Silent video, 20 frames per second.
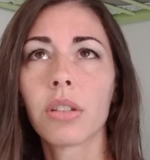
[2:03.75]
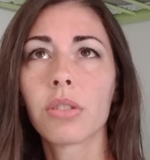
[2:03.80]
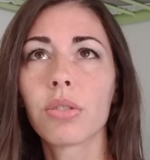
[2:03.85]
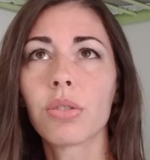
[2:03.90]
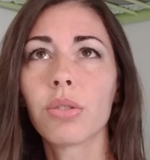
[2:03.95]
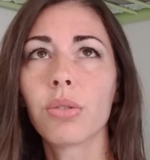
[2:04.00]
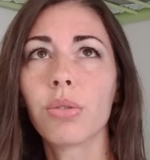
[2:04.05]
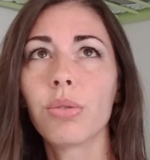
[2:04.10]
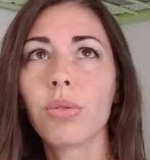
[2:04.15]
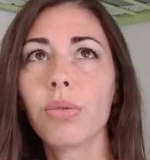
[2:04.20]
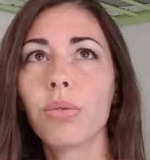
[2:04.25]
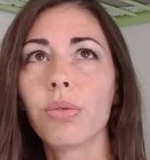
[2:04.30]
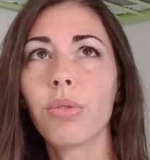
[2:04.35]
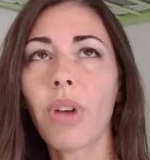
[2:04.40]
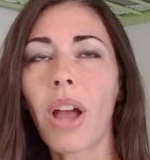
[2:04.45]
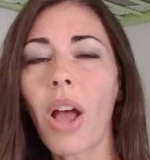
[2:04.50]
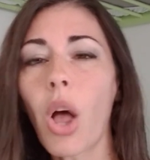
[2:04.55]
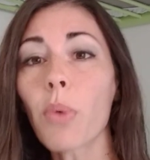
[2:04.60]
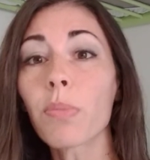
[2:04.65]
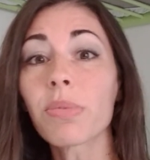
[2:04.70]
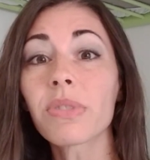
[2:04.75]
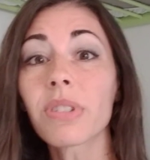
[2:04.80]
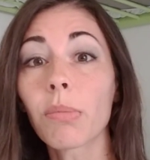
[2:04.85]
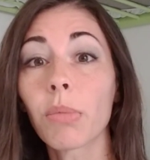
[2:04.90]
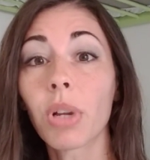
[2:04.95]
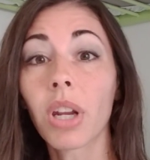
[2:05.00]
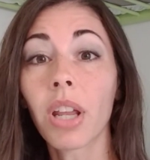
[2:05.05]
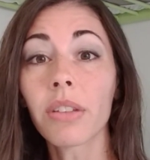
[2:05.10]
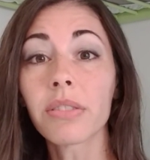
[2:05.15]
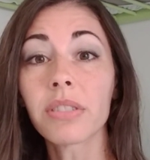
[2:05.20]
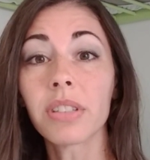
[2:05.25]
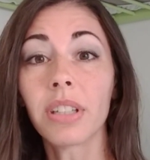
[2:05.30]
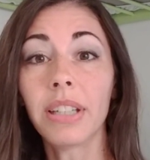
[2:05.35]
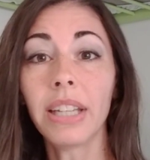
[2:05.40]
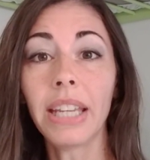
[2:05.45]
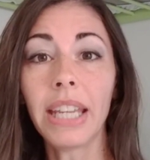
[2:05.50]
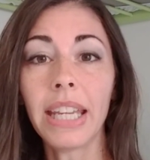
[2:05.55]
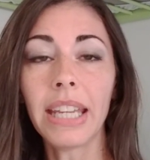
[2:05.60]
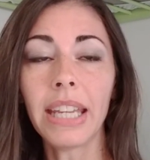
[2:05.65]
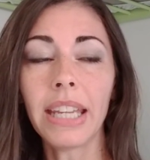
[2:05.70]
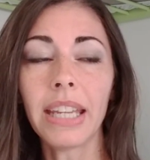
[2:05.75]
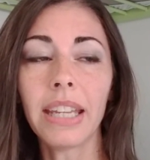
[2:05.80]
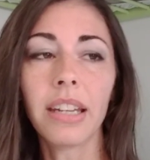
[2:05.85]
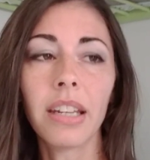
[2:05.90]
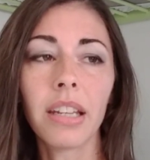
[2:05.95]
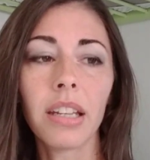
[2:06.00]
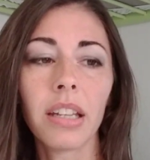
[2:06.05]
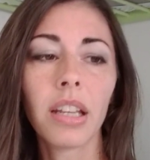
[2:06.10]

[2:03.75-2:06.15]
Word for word: to help someone else in need,